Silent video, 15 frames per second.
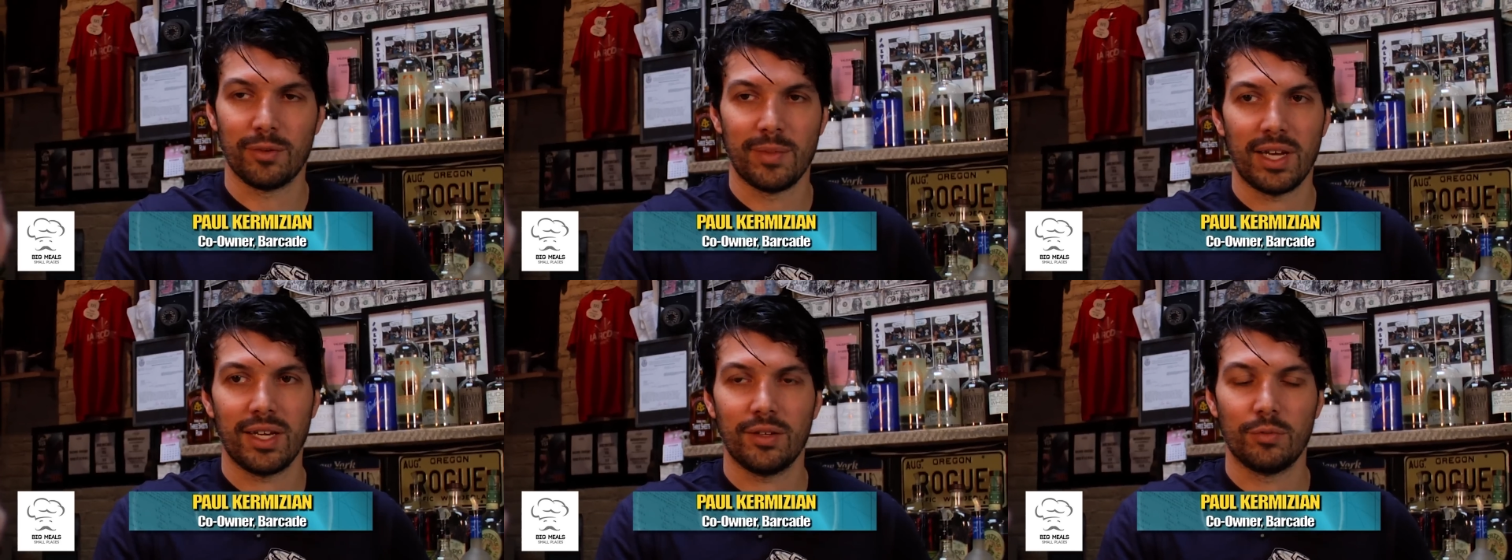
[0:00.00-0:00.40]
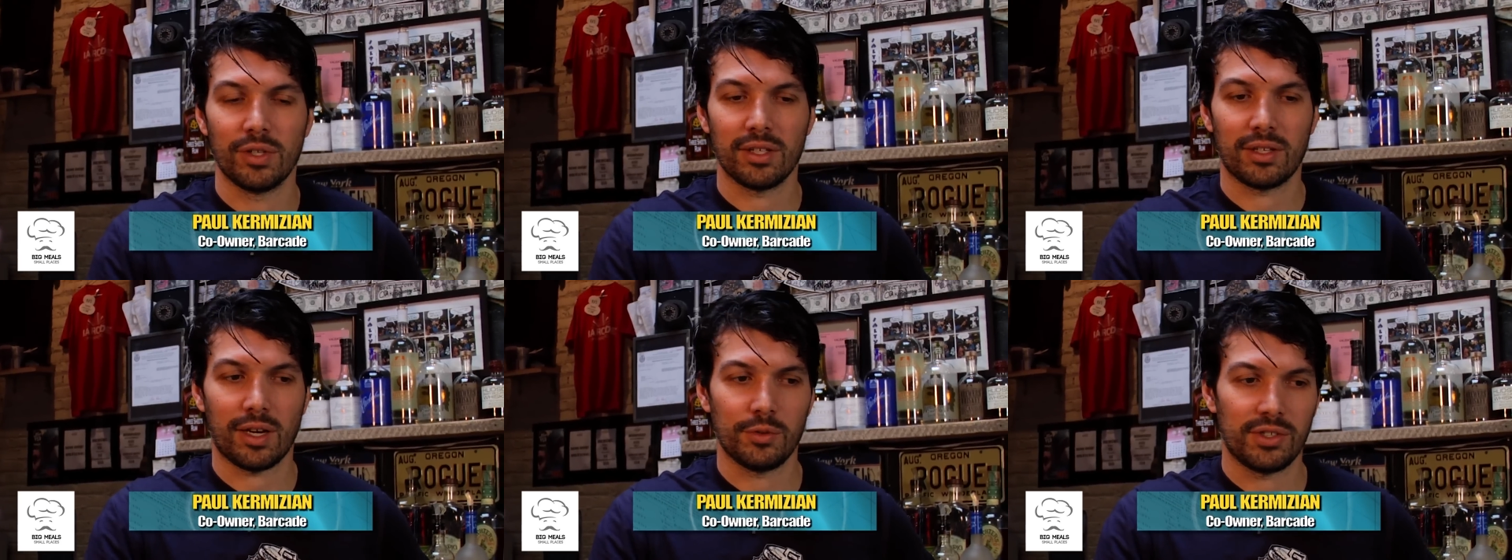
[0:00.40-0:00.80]
made
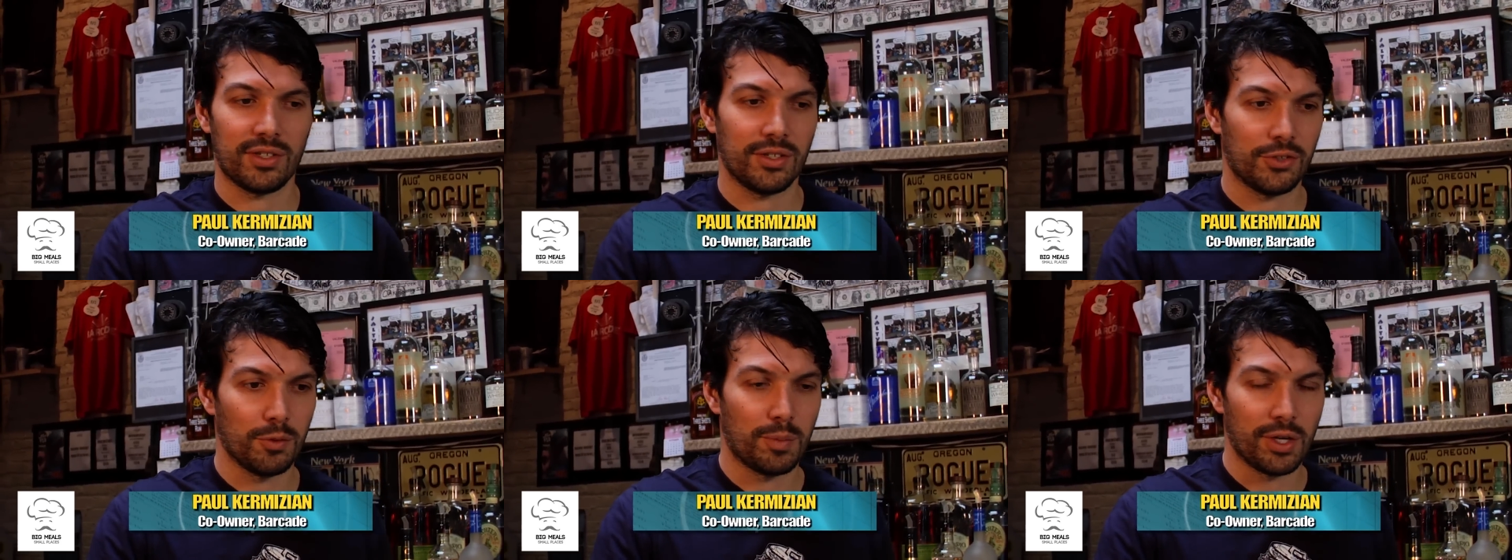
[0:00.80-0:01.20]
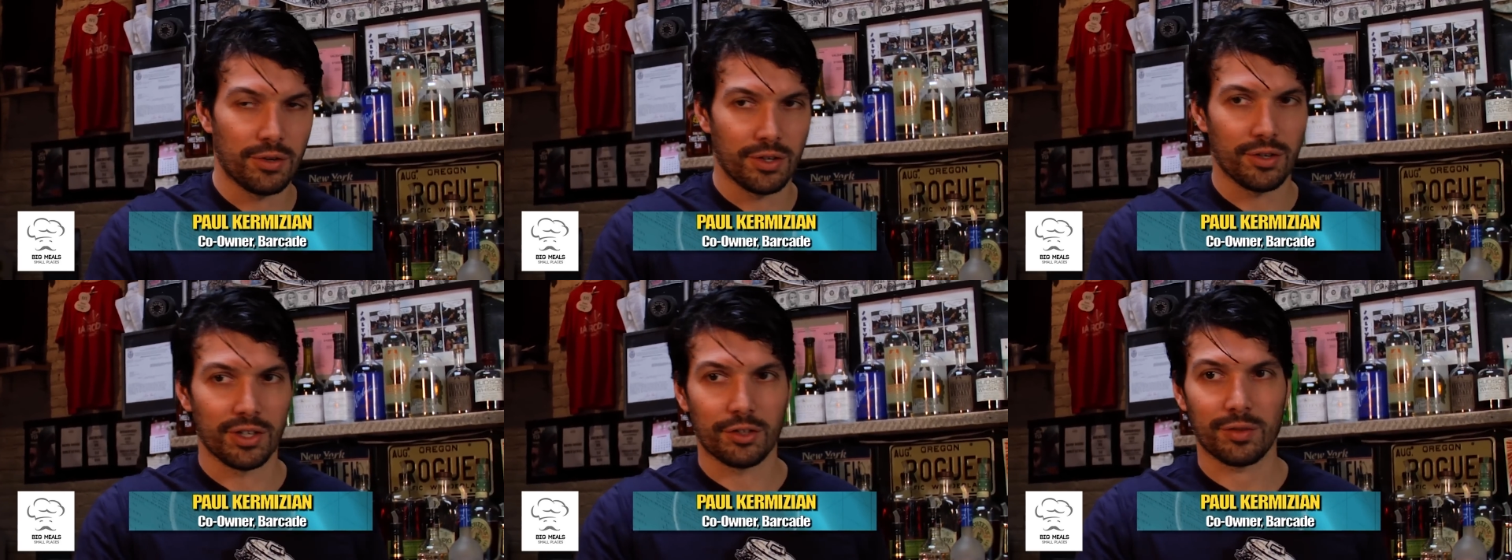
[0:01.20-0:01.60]
with, I would say,
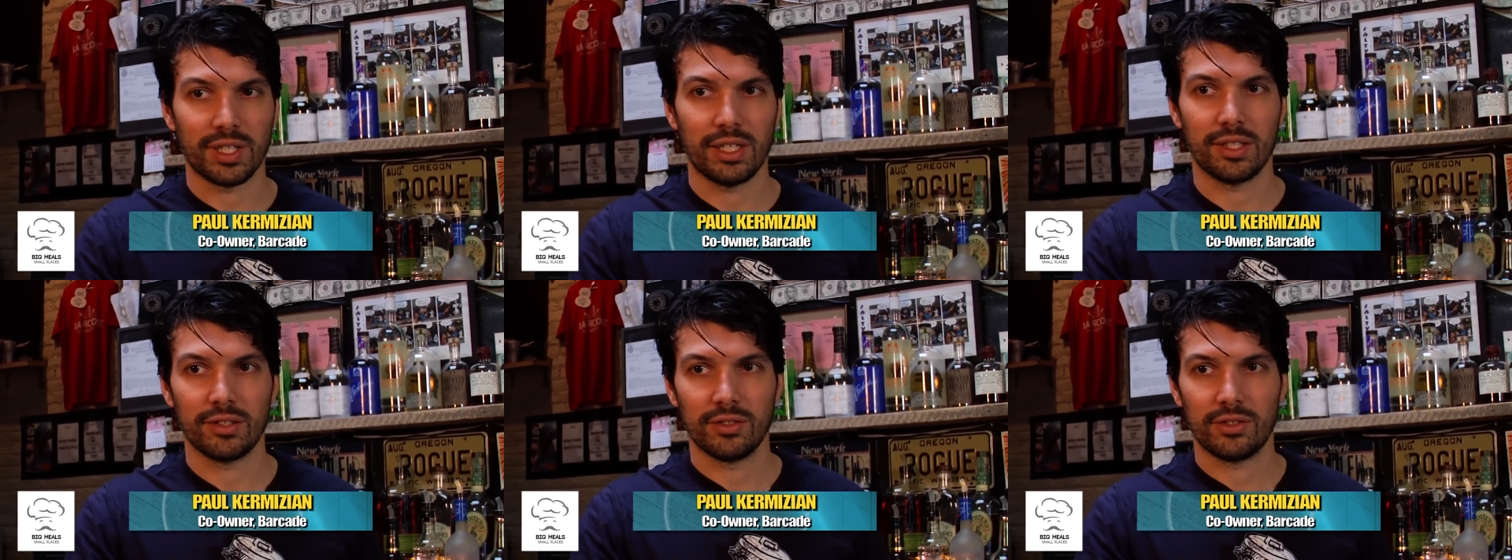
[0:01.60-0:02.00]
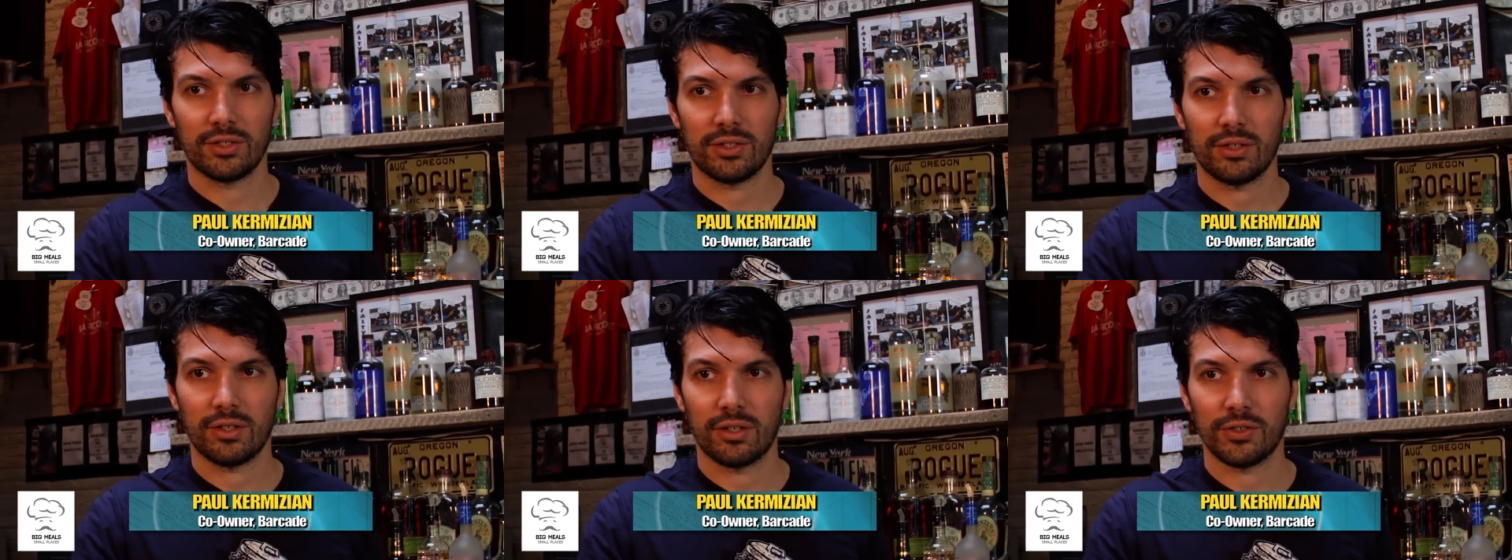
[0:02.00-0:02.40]
superior
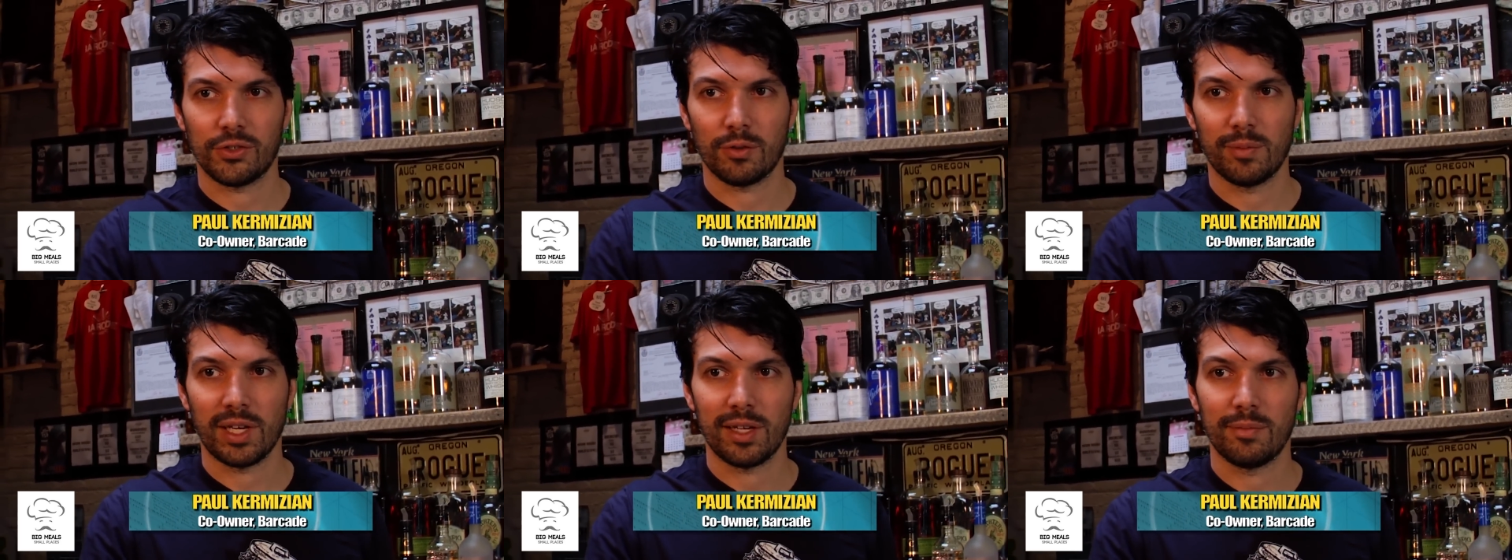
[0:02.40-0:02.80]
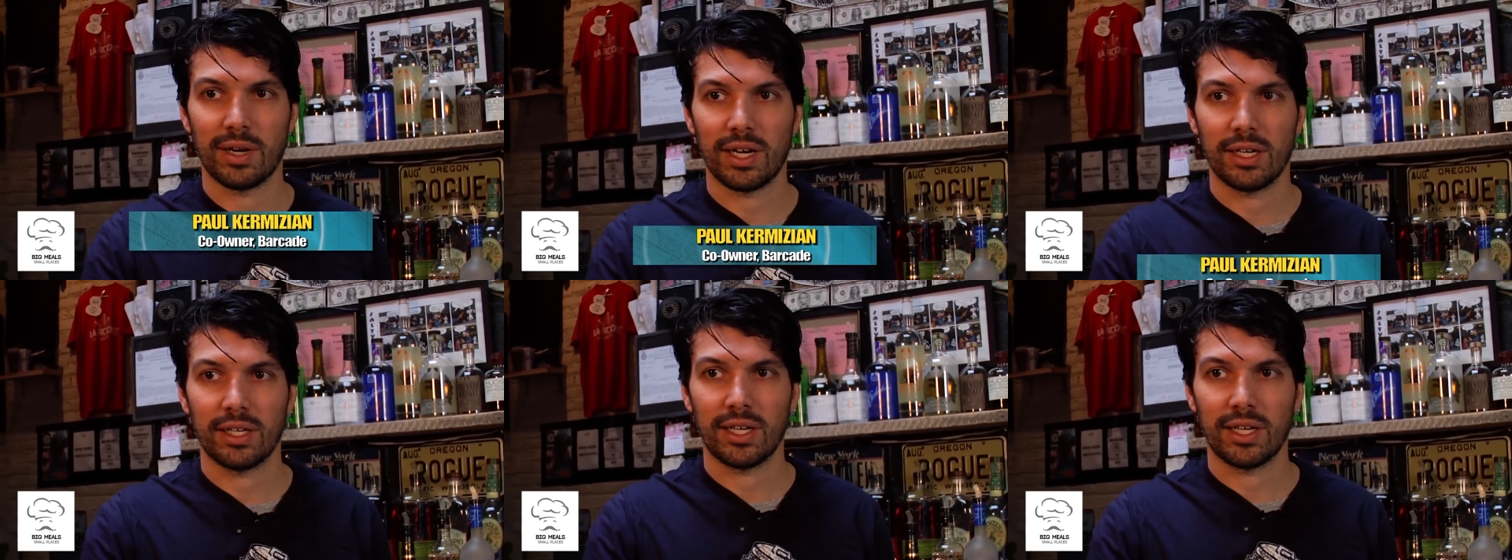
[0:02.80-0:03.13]
ingredients, also made by